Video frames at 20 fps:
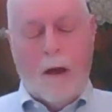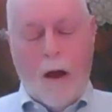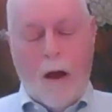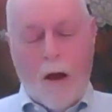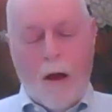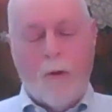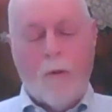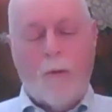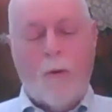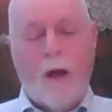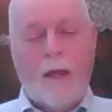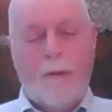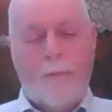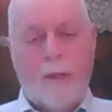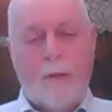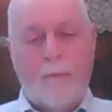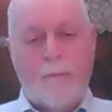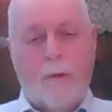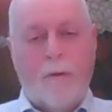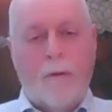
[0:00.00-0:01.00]
all white
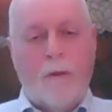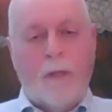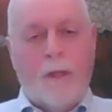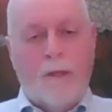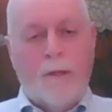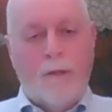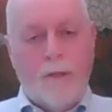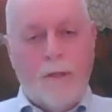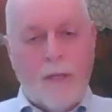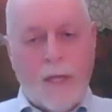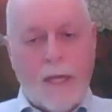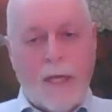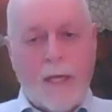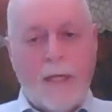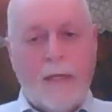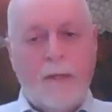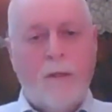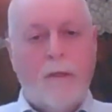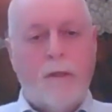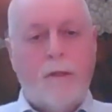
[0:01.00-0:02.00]
people
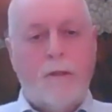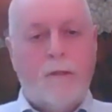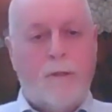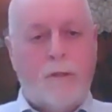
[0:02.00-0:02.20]
need